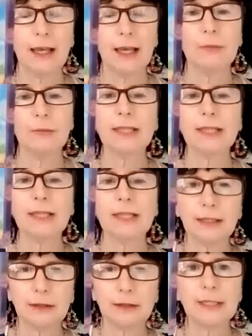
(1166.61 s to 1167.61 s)
But the
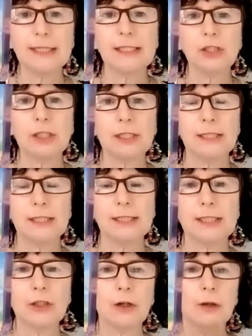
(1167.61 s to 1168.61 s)
message is,
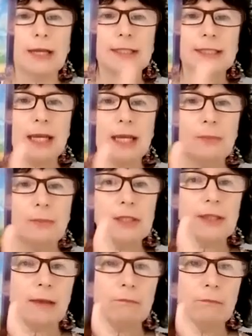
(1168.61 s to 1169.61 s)
tap into
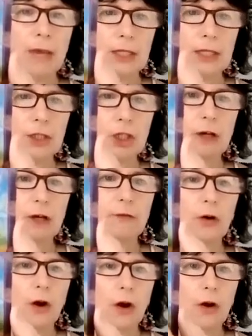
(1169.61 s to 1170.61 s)
that magic of
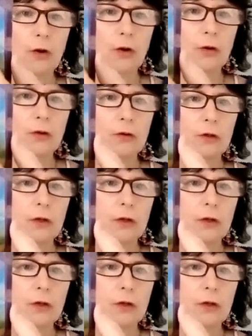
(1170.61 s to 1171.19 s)
your own.